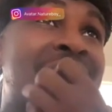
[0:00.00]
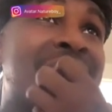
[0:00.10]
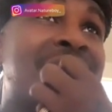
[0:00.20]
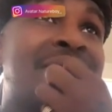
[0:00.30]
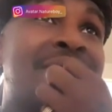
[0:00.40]
So
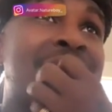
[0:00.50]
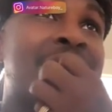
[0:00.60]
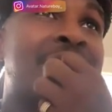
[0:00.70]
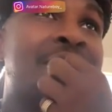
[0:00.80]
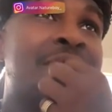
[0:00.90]
I don't
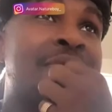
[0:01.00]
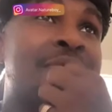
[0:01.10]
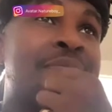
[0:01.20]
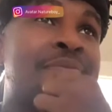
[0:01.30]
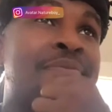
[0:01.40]
want to be
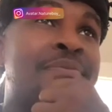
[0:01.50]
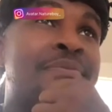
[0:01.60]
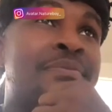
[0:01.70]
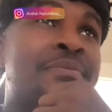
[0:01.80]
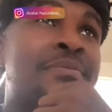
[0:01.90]
in
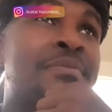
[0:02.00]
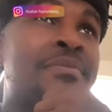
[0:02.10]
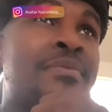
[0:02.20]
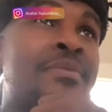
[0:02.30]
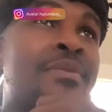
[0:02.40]
between, but I'm just
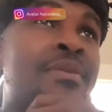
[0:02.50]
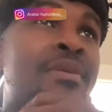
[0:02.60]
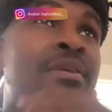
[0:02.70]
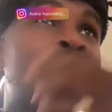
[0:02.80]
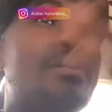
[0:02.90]
trying to be
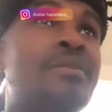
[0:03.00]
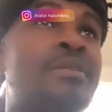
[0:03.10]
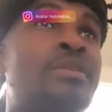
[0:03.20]
more open.